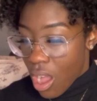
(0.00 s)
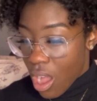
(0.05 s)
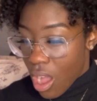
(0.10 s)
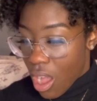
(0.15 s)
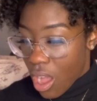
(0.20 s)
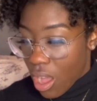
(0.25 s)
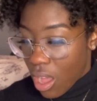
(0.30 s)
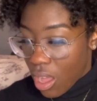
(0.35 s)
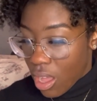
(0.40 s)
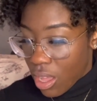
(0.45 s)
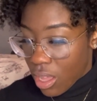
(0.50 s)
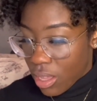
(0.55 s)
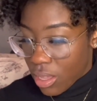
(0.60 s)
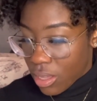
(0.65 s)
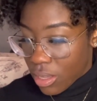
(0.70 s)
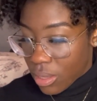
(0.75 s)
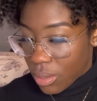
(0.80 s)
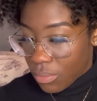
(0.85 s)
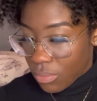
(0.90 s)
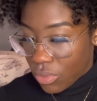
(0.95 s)

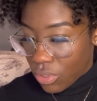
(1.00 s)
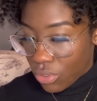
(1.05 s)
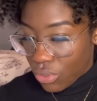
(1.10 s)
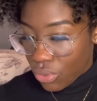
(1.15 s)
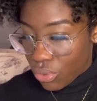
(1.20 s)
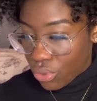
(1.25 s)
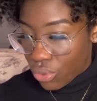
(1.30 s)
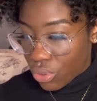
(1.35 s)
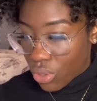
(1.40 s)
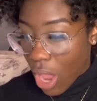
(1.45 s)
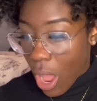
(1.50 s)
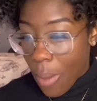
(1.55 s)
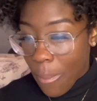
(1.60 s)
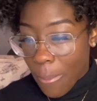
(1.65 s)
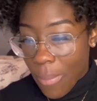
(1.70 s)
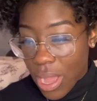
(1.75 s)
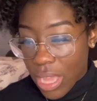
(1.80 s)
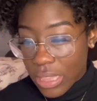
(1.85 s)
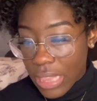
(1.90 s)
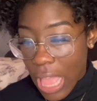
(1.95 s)

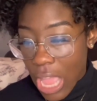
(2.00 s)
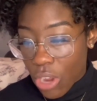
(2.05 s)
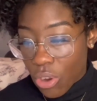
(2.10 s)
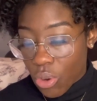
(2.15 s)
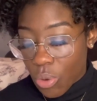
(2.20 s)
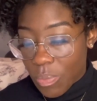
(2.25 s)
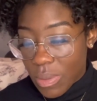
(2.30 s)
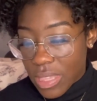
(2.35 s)
Among that group,